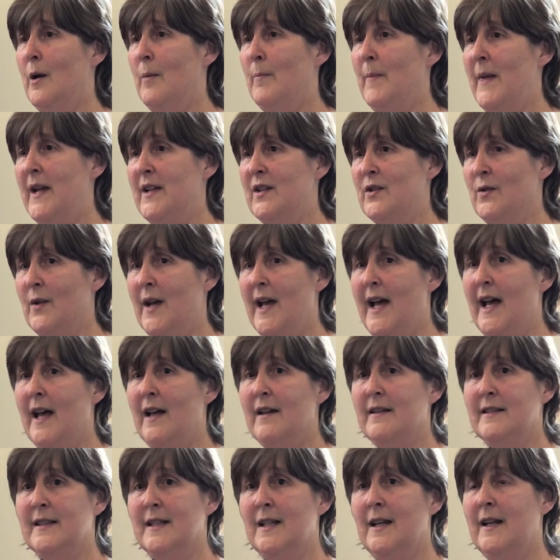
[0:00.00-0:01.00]
mental
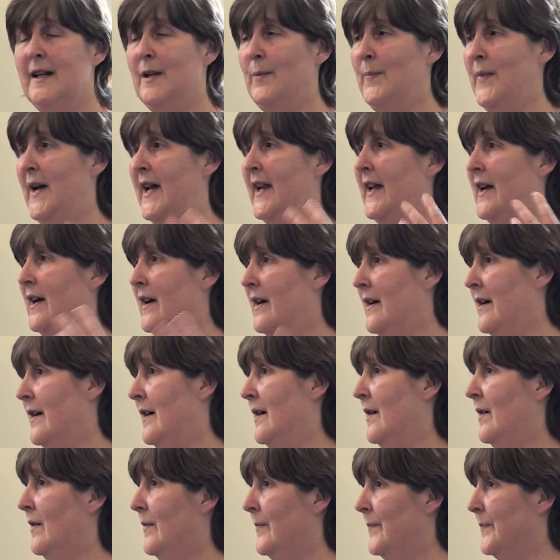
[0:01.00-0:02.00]
health and a better
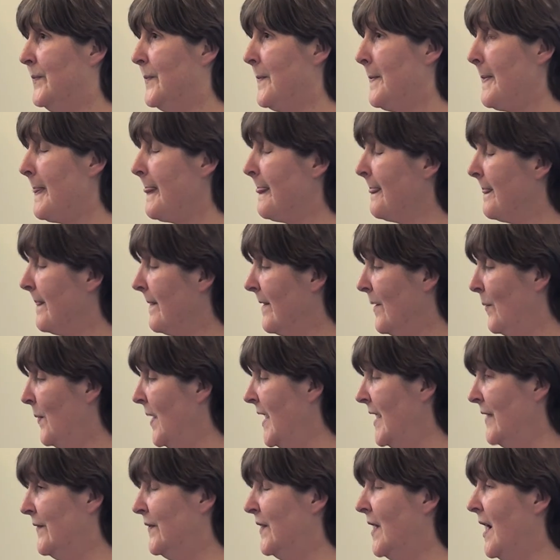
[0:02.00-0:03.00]

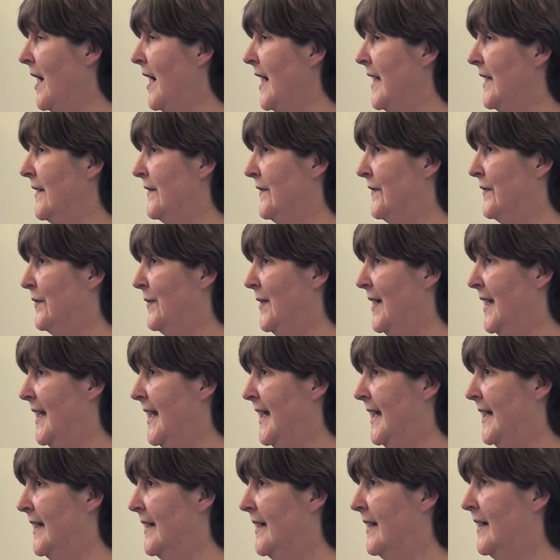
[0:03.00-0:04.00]
way of life, really.